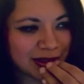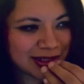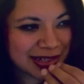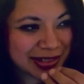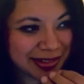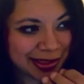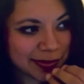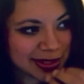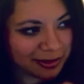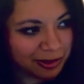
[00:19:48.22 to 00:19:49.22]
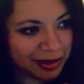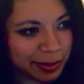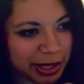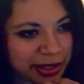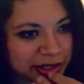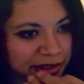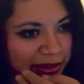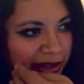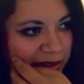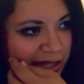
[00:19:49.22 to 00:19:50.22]
just doing them slowly, making sure
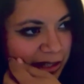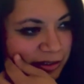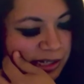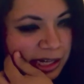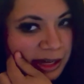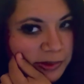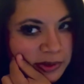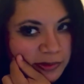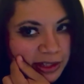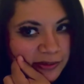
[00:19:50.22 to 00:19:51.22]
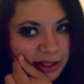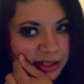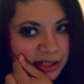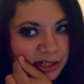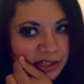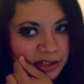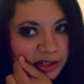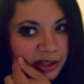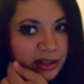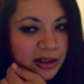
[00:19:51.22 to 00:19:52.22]
that you're taking your time to relieve that tension.
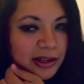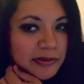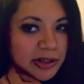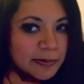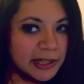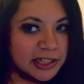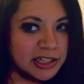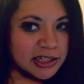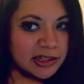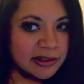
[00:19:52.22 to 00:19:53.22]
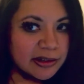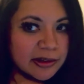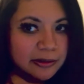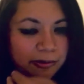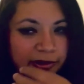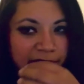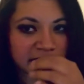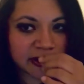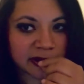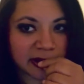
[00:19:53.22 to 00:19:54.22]
Like when you're pinching or
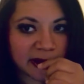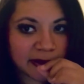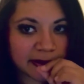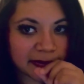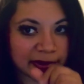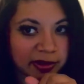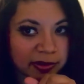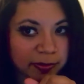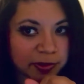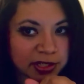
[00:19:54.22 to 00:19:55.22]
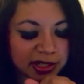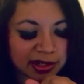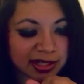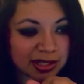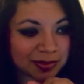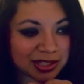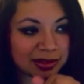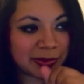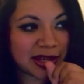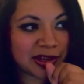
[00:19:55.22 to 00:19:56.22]
you're pushing against the
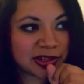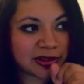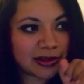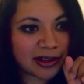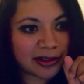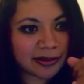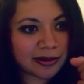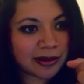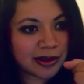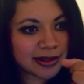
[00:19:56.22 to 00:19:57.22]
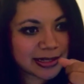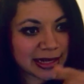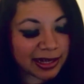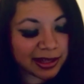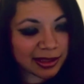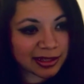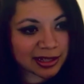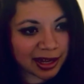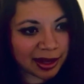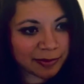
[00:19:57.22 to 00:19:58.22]
muscle, making sure that you're taking the
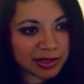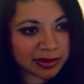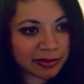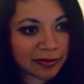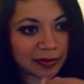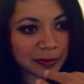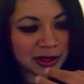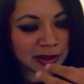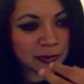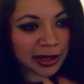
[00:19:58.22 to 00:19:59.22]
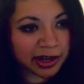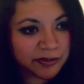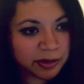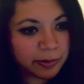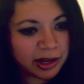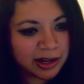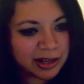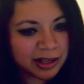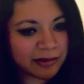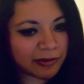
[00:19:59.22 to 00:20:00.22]
time to be aware of your
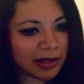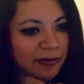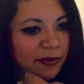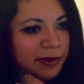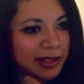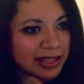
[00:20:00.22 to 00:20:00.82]
body, really feeling the